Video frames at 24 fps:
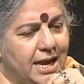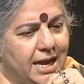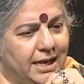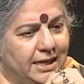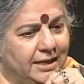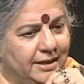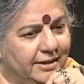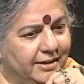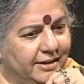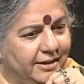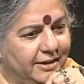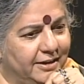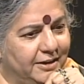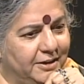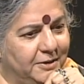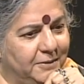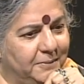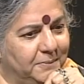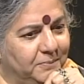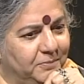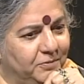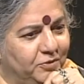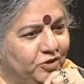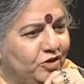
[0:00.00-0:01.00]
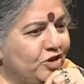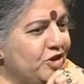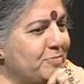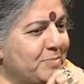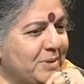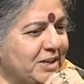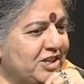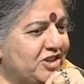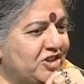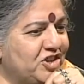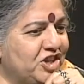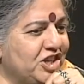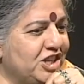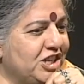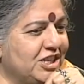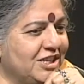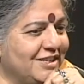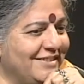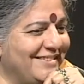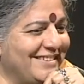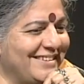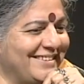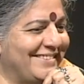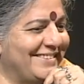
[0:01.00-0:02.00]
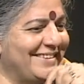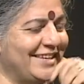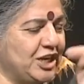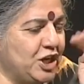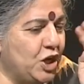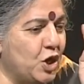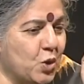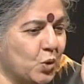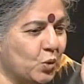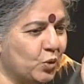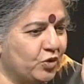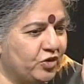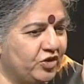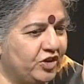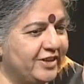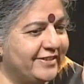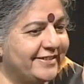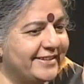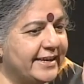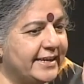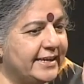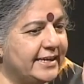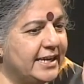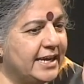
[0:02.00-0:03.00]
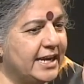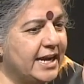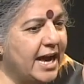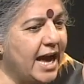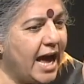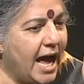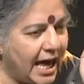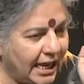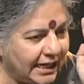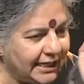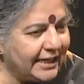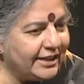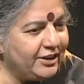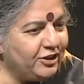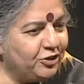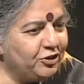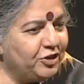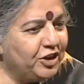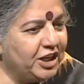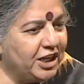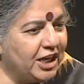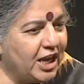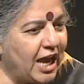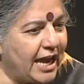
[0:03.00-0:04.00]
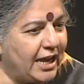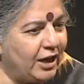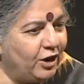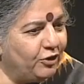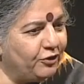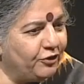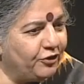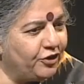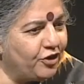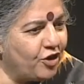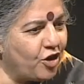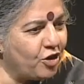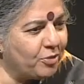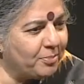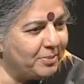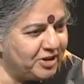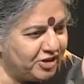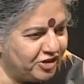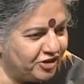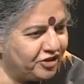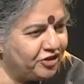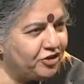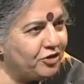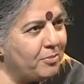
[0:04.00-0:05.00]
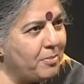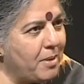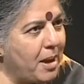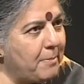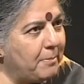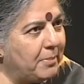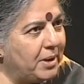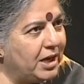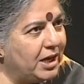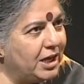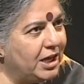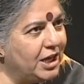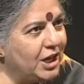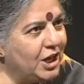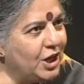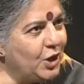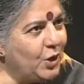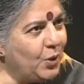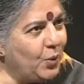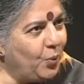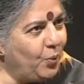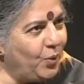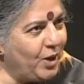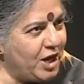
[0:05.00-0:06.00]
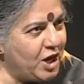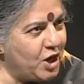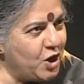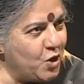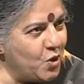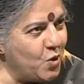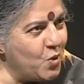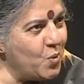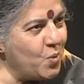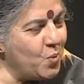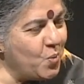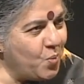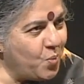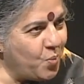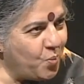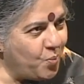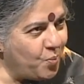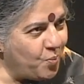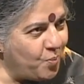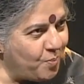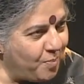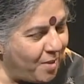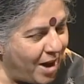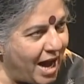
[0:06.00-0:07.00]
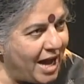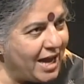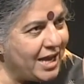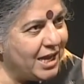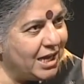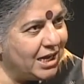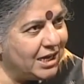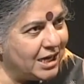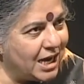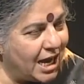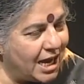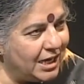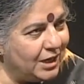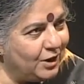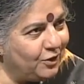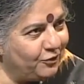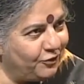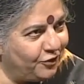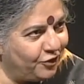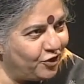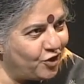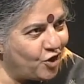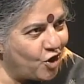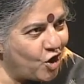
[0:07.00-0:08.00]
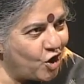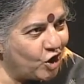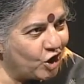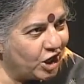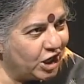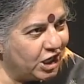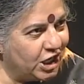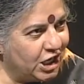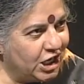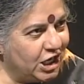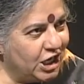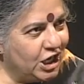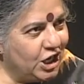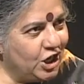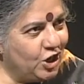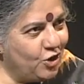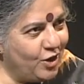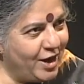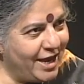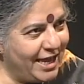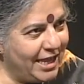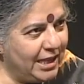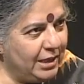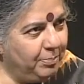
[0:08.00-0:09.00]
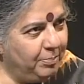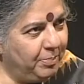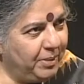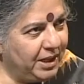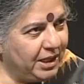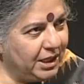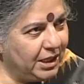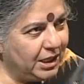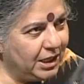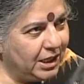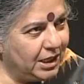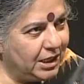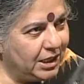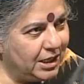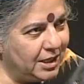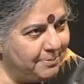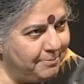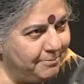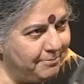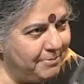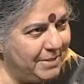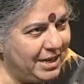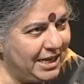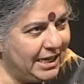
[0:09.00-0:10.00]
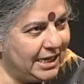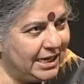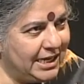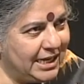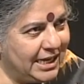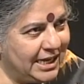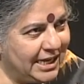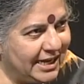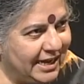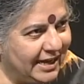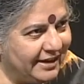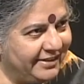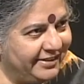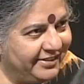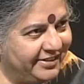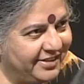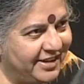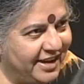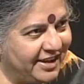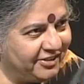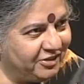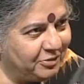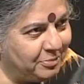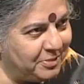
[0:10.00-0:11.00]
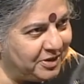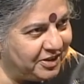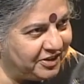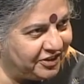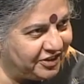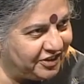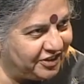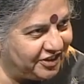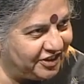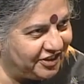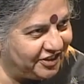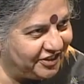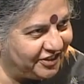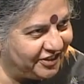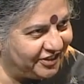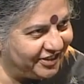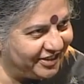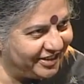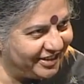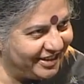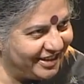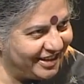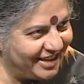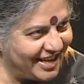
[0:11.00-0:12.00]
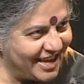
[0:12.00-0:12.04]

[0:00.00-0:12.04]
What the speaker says: And but she didn't just say no. She said, I'll get you the nylon frock, but just remember, when you buy a nylon frock, you're helping a millionaire get his next Mercedes.